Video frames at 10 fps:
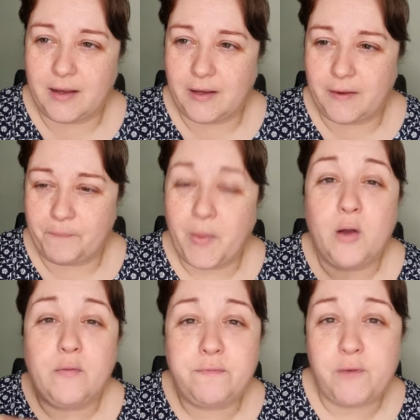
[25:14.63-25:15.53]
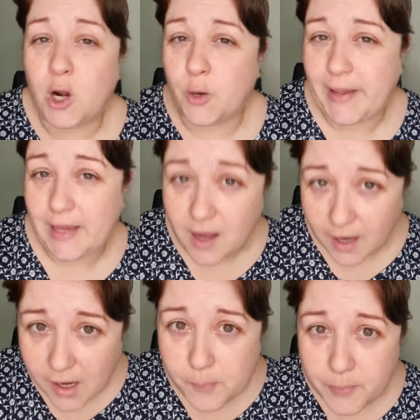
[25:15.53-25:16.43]
following up
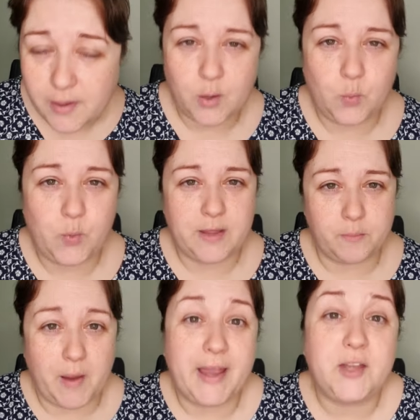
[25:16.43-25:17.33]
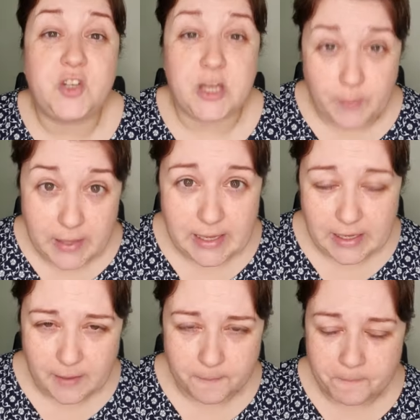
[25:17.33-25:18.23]
with my GP.
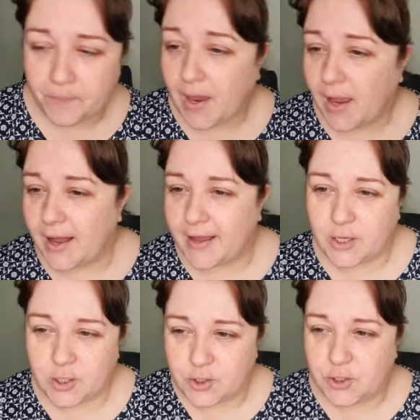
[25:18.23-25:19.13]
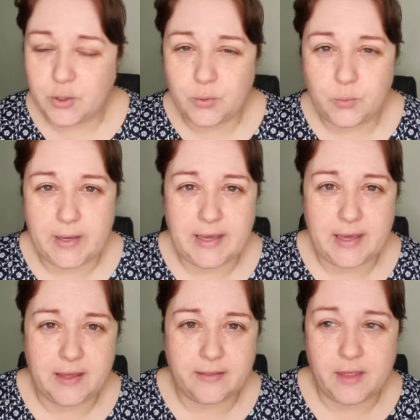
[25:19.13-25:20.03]
I could do with
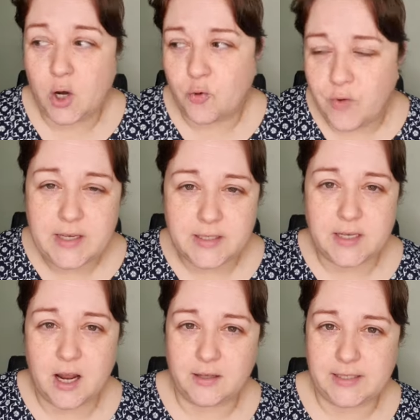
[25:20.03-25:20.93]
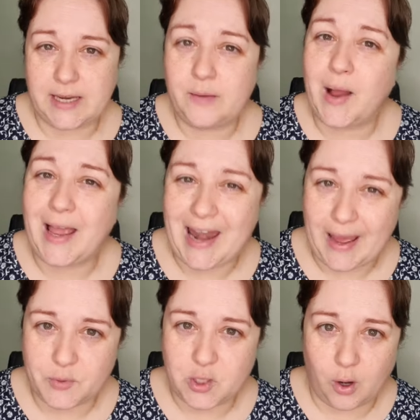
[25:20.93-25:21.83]
restarting my laptop,
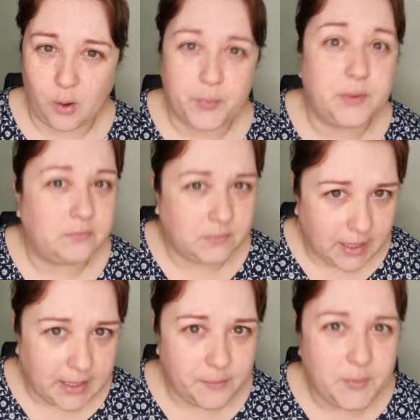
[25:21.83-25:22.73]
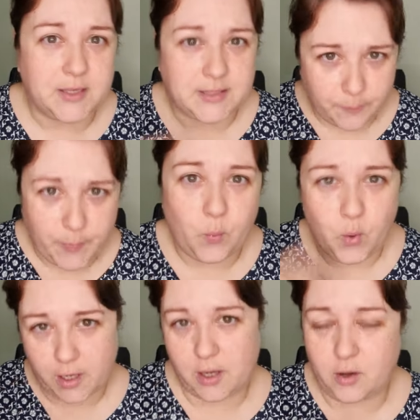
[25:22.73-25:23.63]
yeah, because I've been working on it
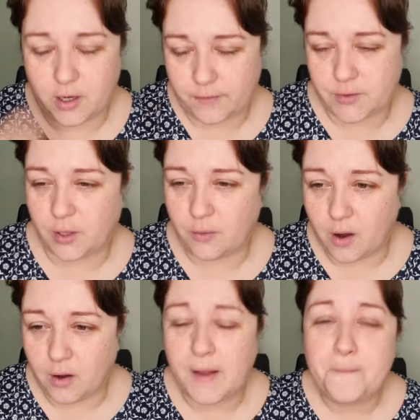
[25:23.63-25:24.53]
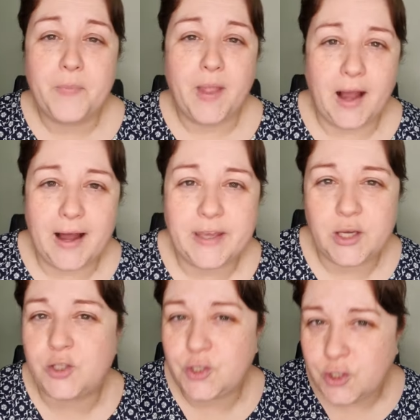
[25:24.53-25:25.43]
for so long. I could do
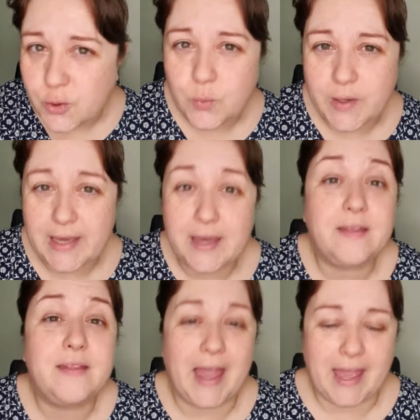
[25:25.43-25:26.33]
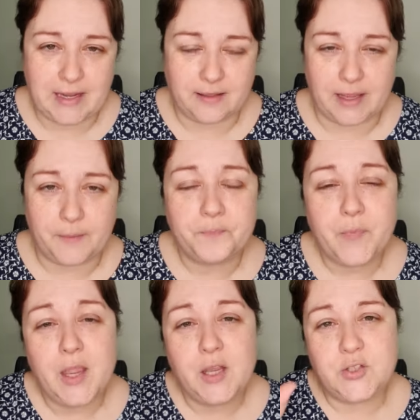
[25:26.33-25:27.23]
with anything.
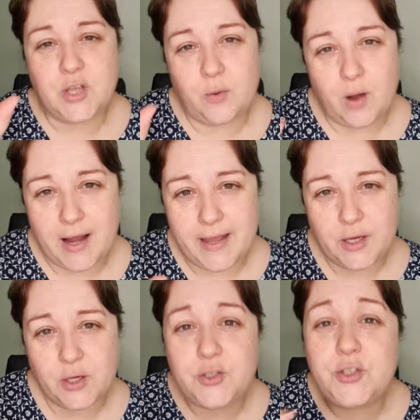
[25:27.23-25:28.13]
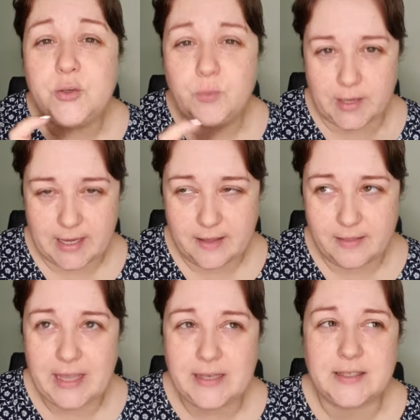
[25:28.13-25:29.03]
So I could do with,
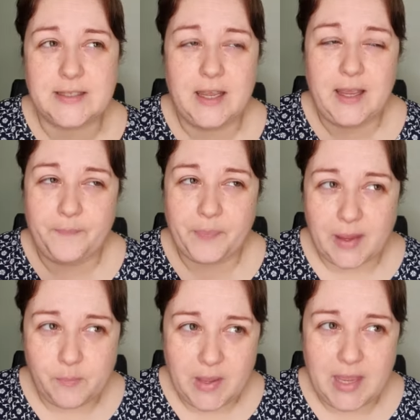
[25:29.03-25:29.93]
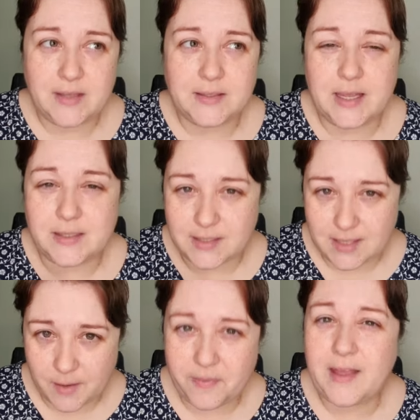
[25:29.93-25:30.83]
it means it's something
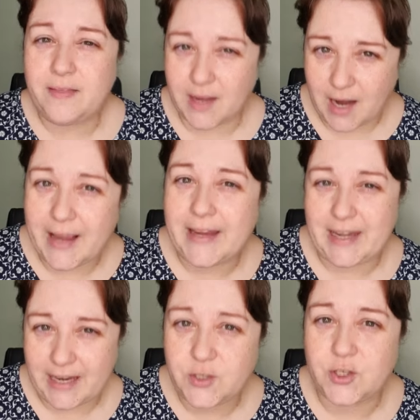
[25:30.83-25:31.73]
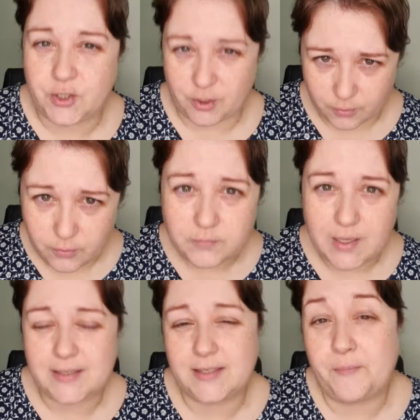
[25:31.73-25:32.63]
that I need to do. It's something
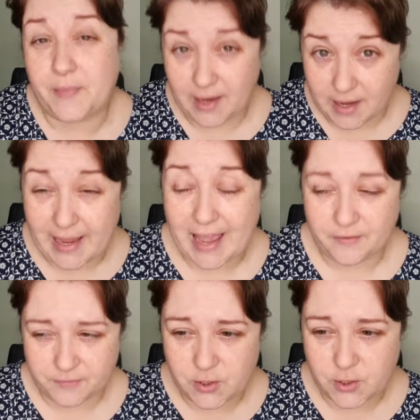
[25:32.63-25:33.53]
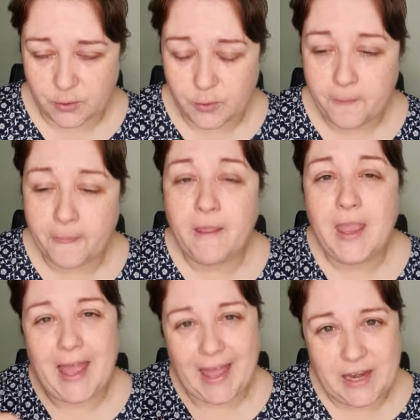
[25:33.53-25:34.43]
I have to do. And if
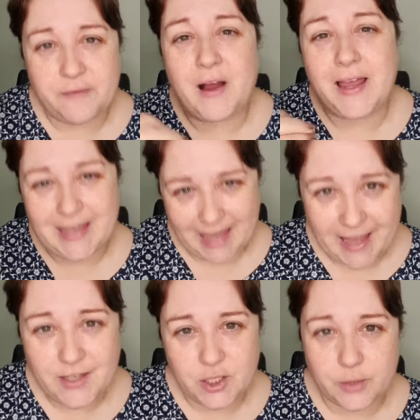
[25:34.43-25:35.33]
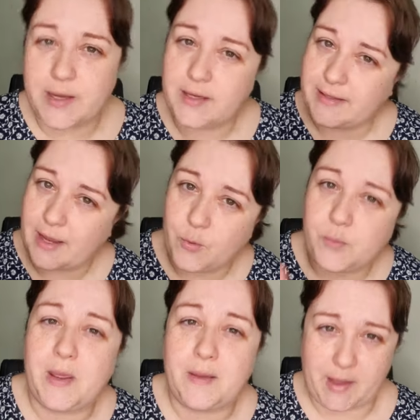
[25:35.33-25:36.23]
I can do it, that would be
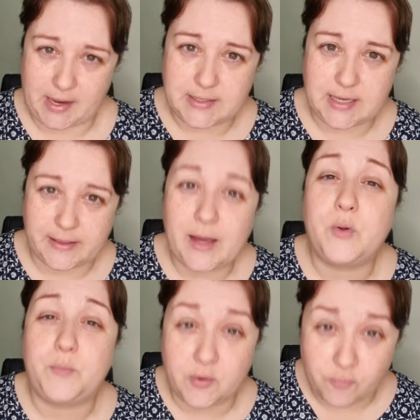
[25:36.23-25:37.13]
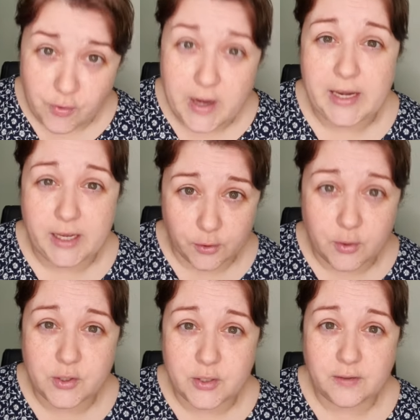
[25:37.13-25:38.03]
amazing. That would be really good,
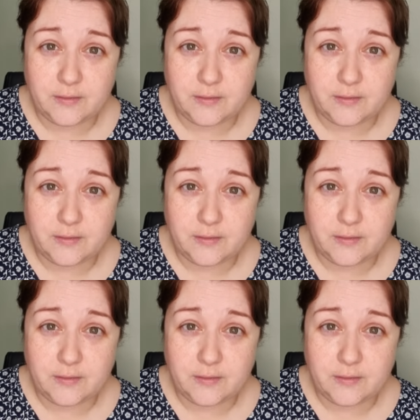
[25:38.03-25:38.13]
yeah.